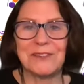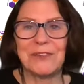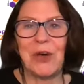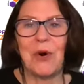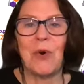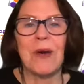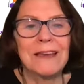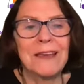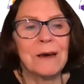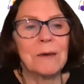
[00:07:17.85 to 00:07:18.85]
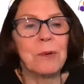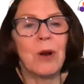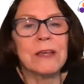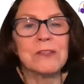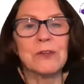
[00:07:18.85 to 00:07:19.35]
So
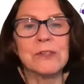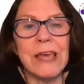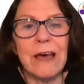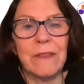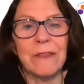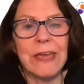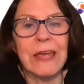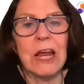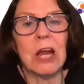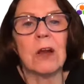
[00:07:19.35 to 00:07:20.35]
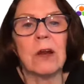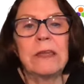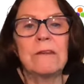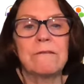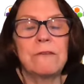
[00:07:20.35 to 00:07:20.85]
appraisers out there,
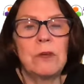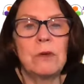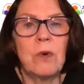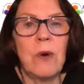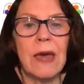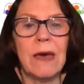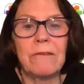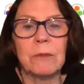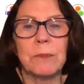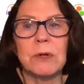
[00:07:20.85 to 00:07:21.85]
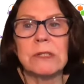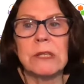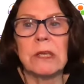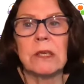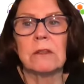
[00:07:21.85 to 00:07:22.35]
if you have a
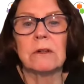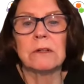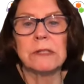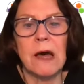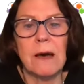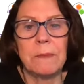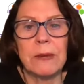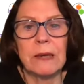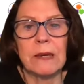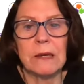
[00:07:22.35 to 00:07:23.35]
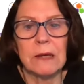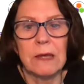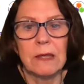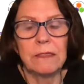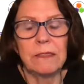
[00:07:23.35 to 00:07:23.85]
particular topic
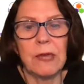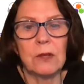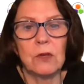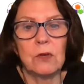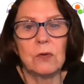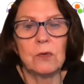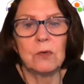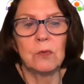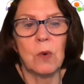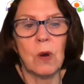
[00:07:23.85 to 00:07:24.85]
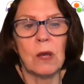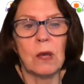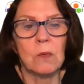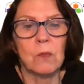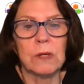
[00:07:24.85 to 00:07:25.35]
that you
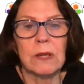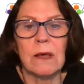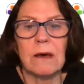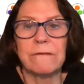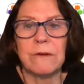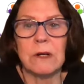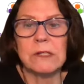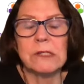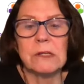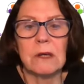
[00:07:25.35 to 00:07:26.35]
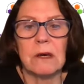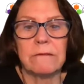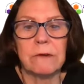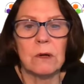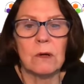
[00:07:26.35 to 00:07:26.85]
would love for us to
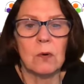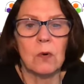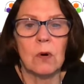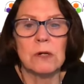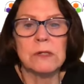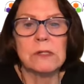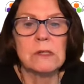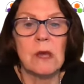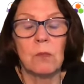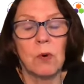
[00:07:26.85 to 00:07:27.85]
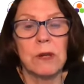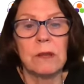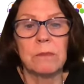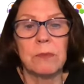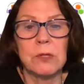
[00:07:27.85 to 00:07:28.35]
cover, or someone in
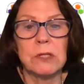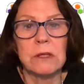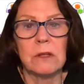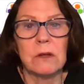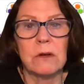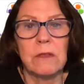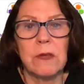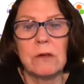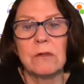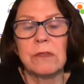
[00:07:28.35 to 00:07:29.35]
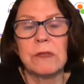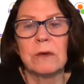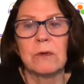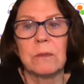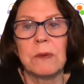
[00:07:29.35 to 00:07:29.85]
particular that you
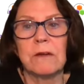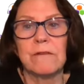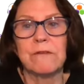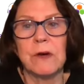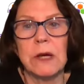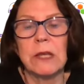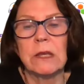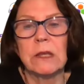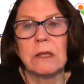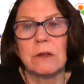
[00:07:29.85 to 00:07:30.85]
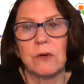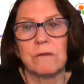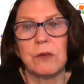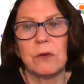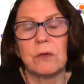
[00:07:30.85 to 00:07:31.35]
think would be a fun
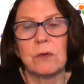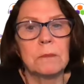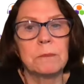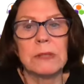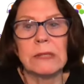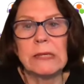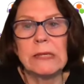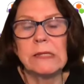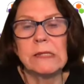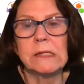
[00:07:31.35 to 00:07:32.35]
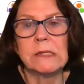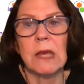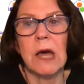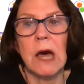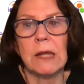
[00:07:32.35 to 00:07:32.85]
interview, please
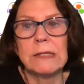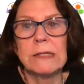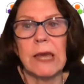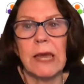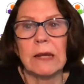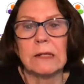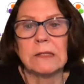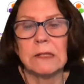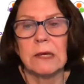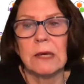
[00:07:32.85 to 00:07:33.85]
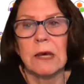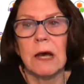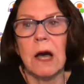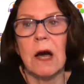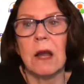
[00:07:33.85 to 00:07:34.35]
contact
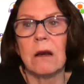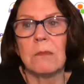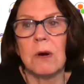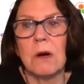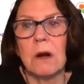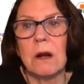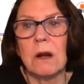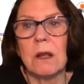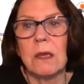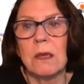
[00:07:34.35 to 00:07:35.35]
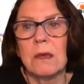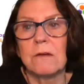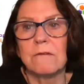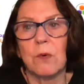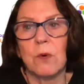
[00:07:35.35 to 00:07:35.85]
RMR
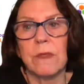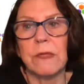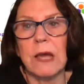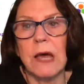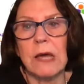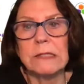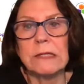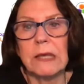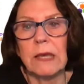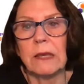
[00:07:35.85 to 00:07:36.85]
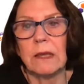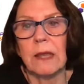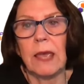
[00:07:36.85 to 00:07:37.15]
for the content.